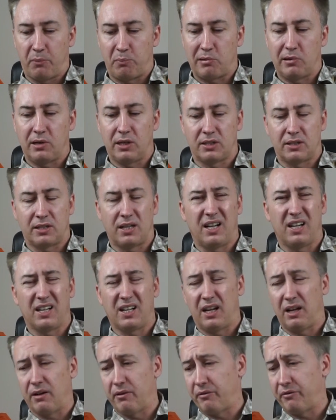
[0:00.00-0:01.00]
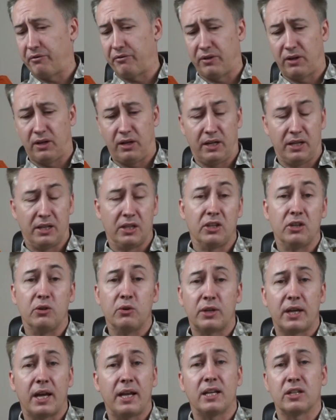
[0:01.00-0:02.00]
the price tag of, in the
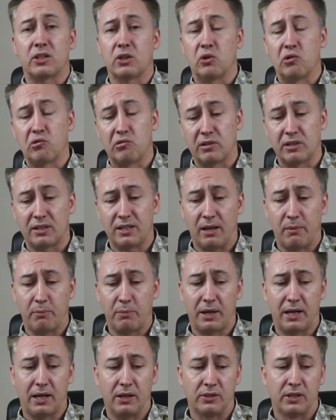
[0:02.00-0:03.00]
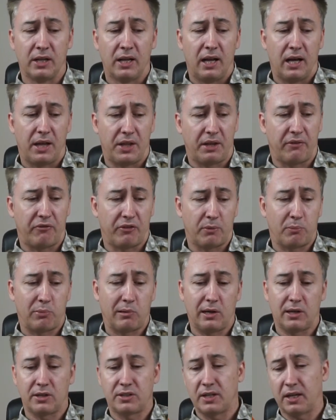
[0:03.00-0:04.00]
UK it's £110, I think for the
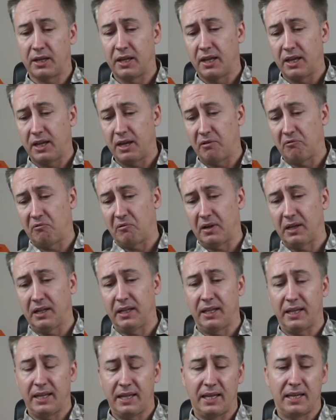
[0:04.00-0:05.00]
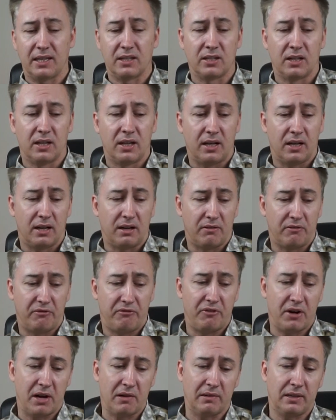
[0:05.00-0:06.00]
price tag it really is a
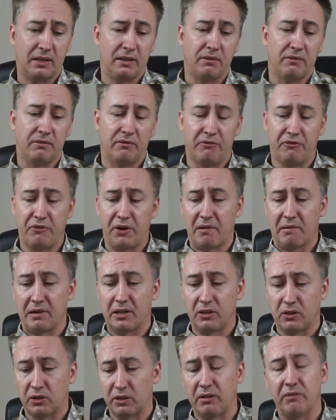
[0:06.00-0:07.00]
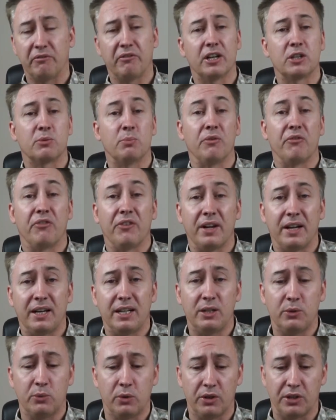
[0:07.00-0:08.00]
very, very good investment for
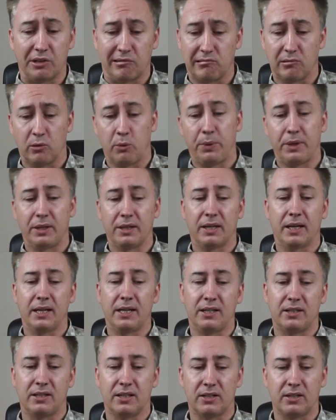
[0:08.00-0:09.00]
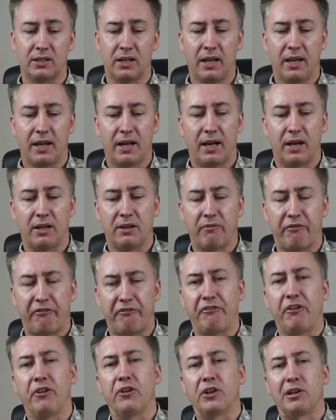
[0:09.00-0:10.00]
anyone that grew up in the 80s and
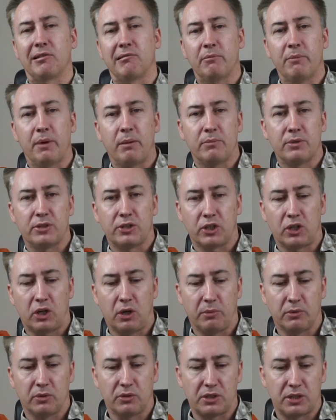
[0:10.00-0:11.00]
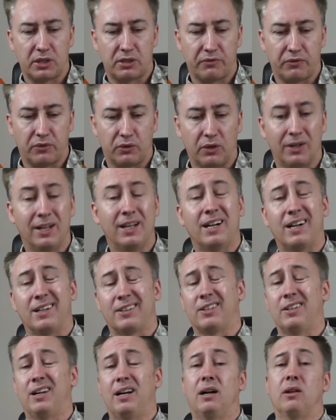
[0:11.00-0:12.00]
fondly remembers the Commodore 64.
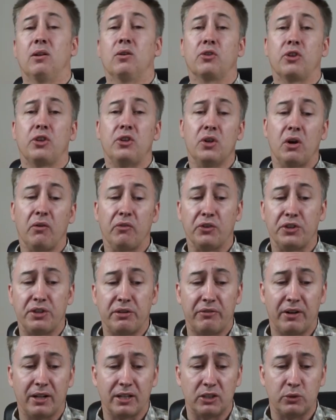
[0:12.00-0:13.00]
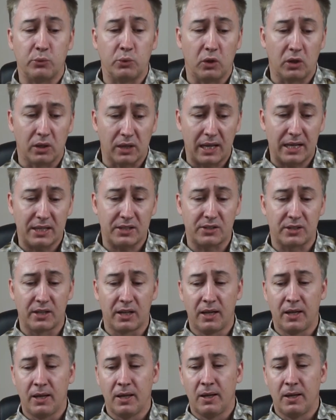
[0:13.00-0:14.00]
Don't know how long the novelty value will
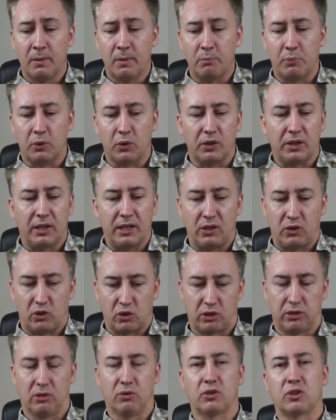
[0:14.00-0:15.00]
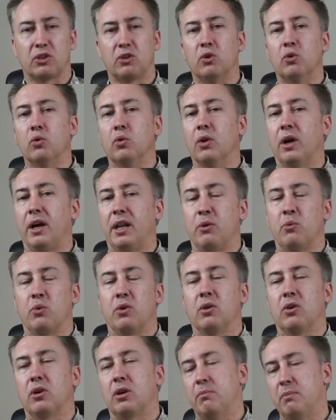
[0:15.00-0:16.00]
last, but it just looks cool and it
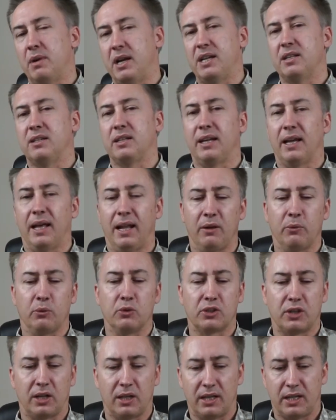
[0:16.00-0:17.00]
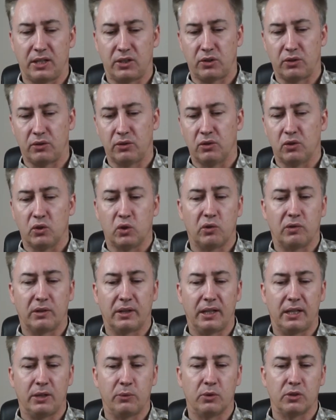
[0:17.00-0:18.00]
would look amazing in anyone's collection or
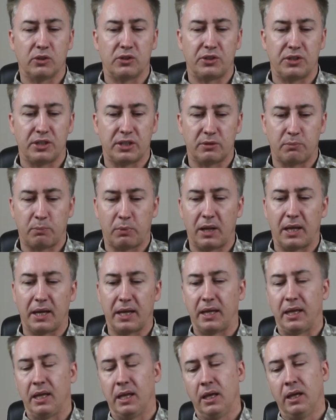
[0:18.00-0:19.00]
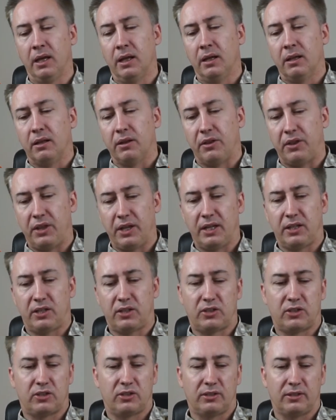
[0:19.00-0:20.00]
on anyone's display.
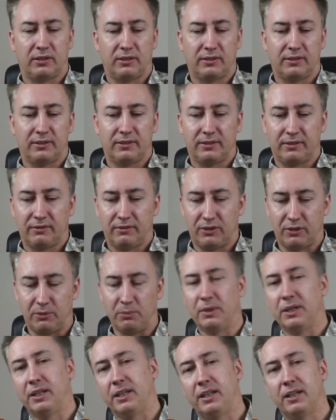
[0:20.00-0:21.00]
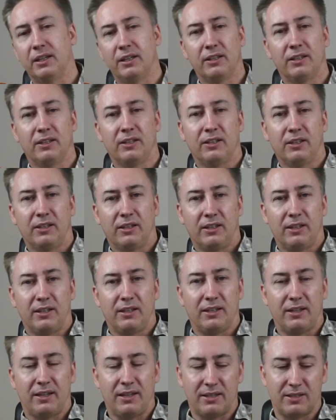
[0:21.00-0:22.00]
This, to me,
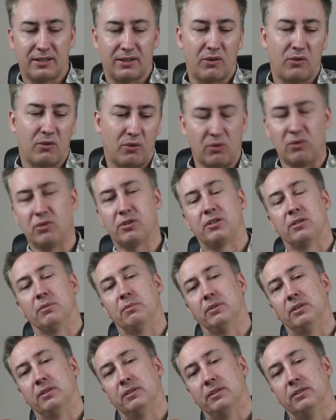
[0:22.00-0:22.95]
is awesome.